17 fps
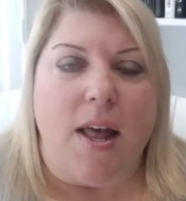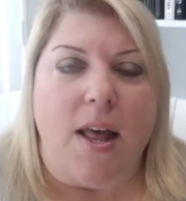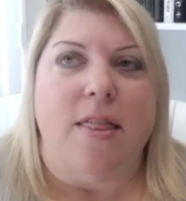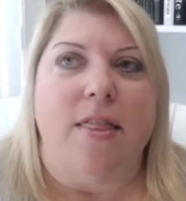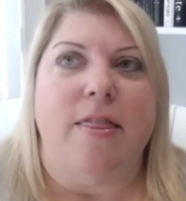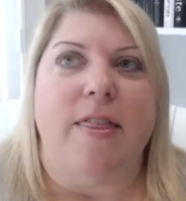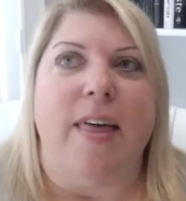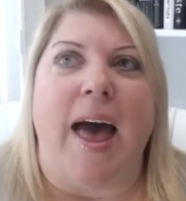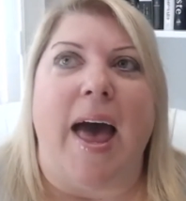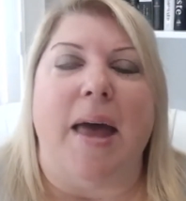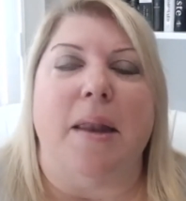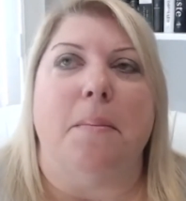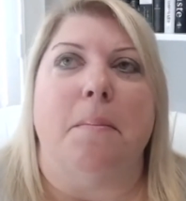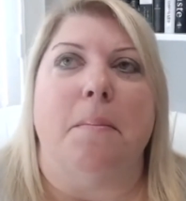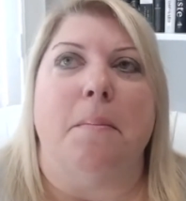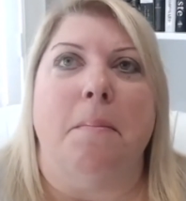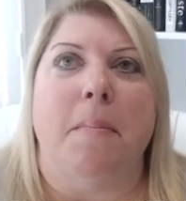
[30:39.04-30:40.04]

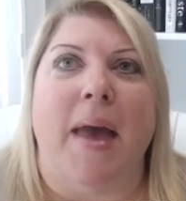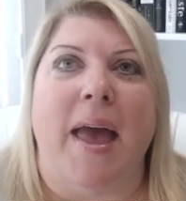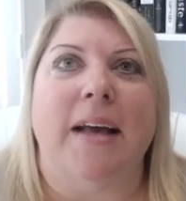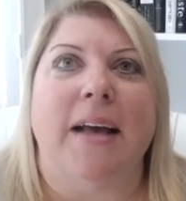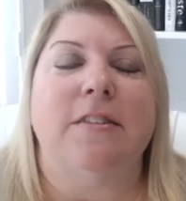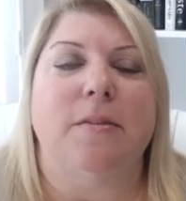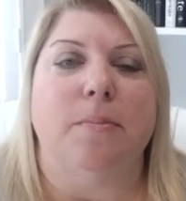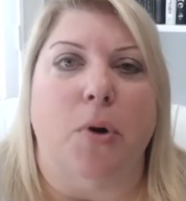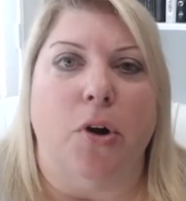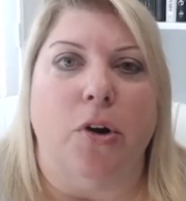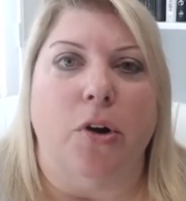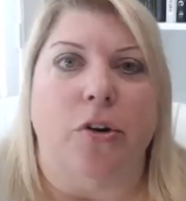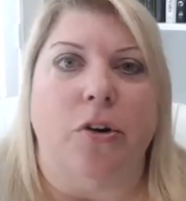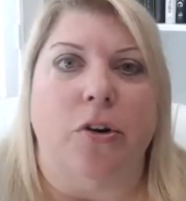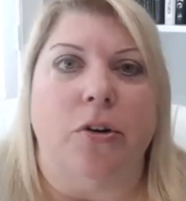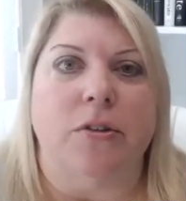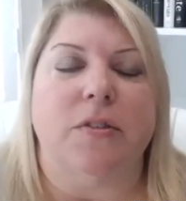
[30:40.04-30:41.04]
that mass
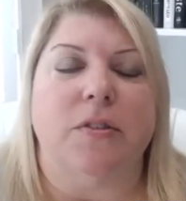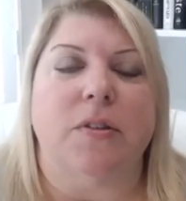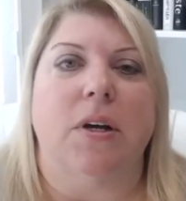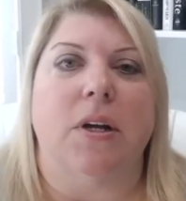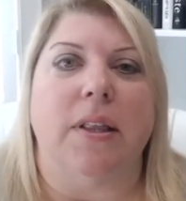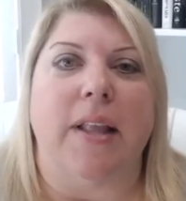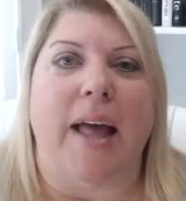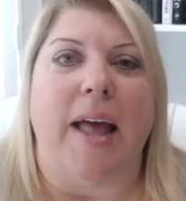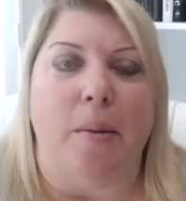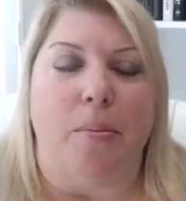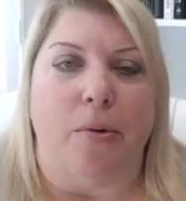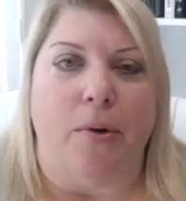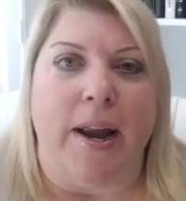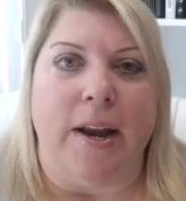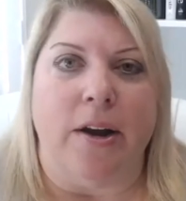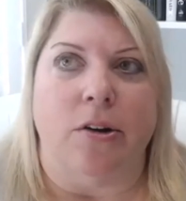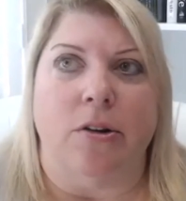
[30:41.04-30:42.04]
murderers,
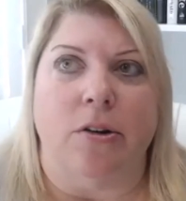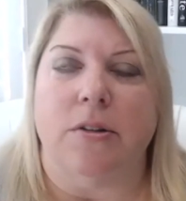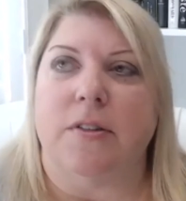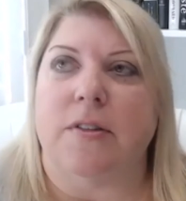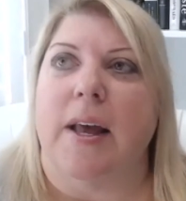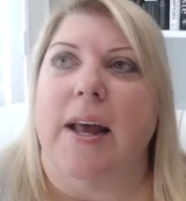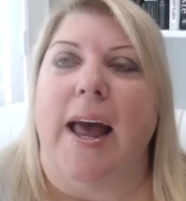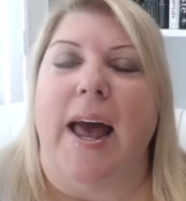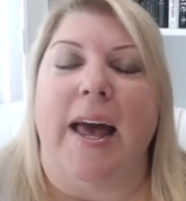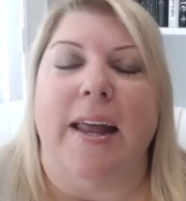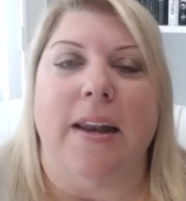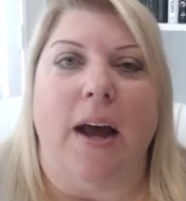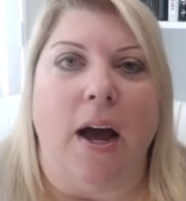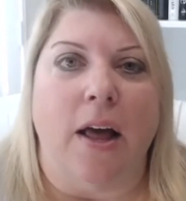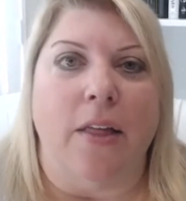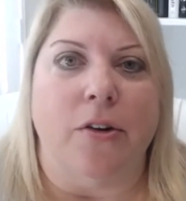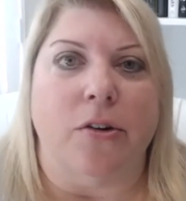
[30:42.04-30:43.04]
collaborators,
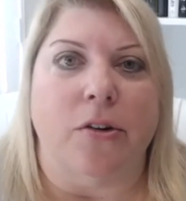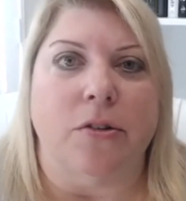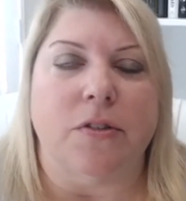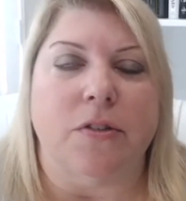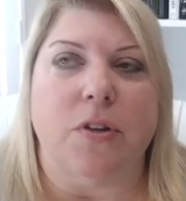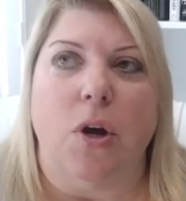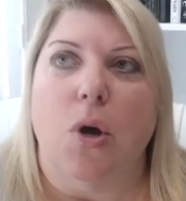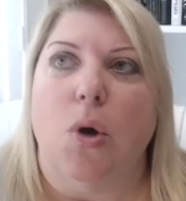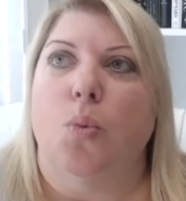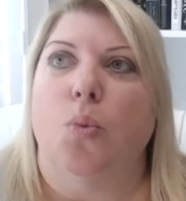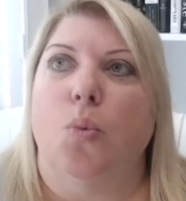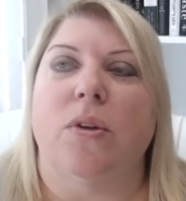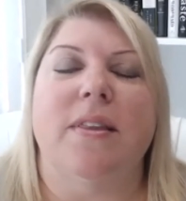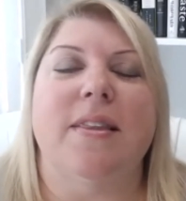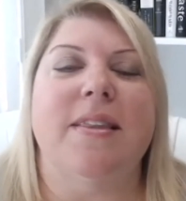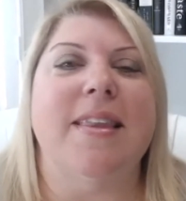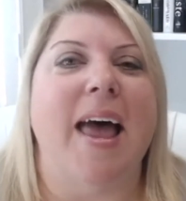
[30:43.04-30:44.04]
and others will
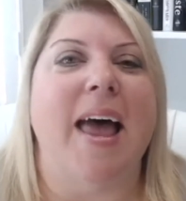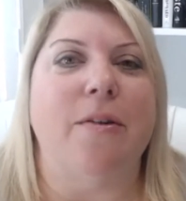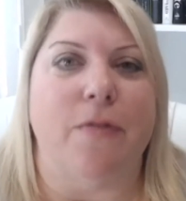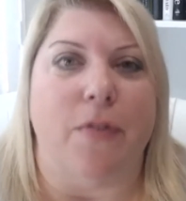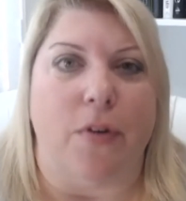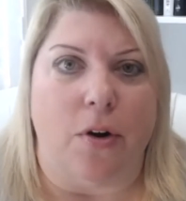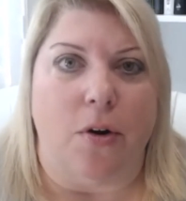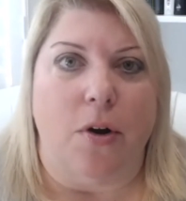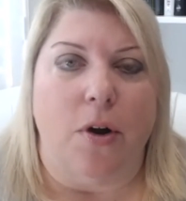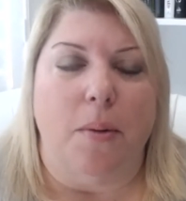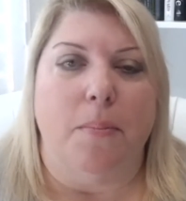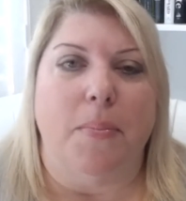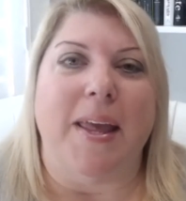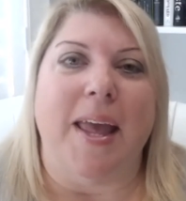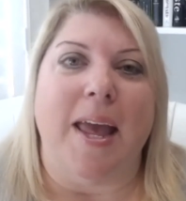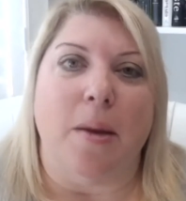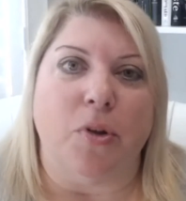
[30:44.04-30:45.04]
never
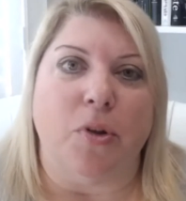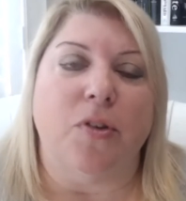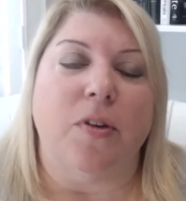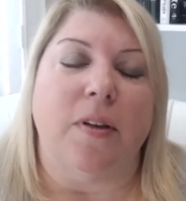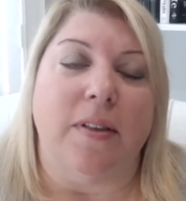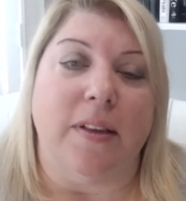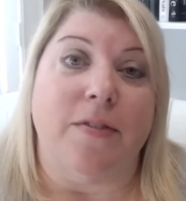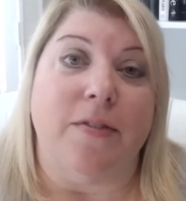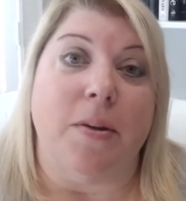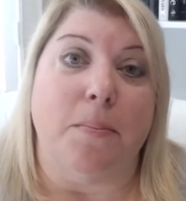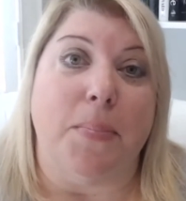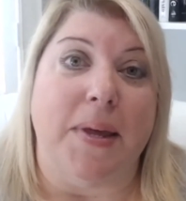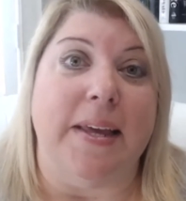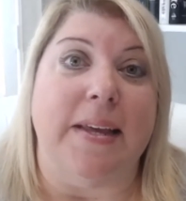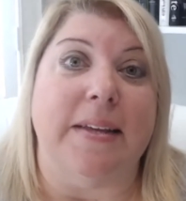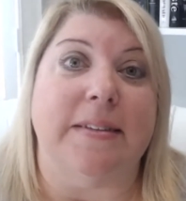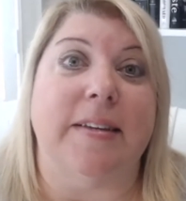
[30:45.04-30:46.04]
be able to live in
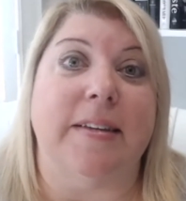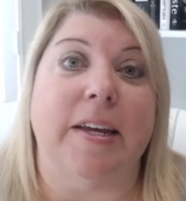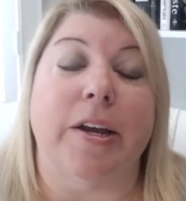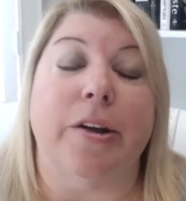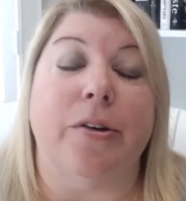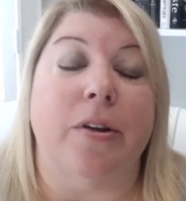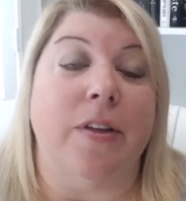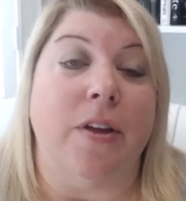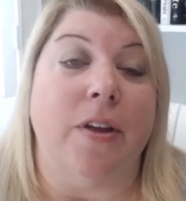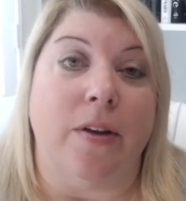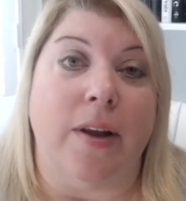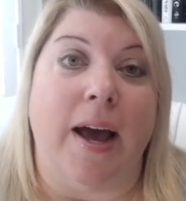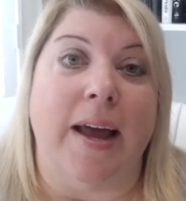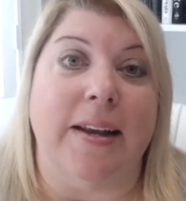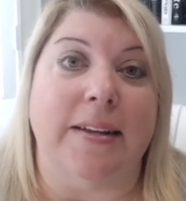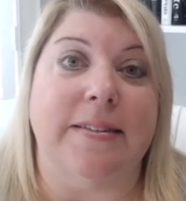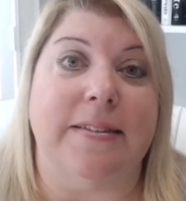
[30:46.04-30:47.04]
peace here in the
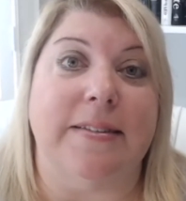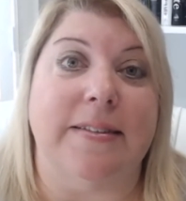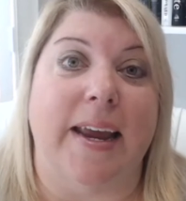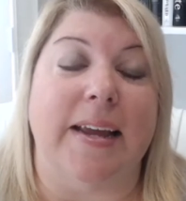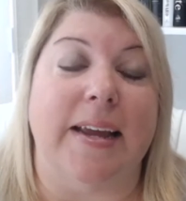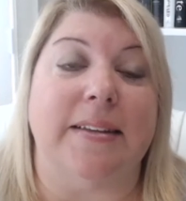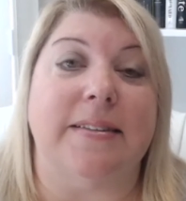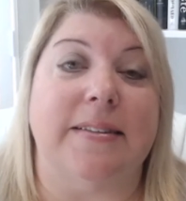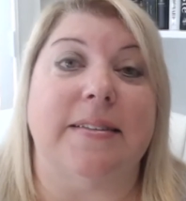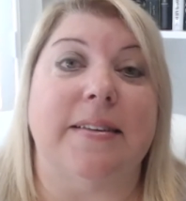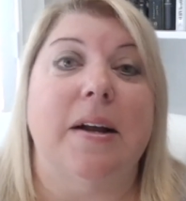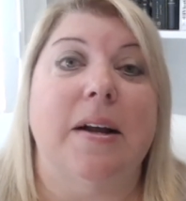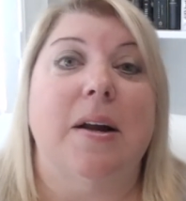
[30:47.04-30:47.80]
United States.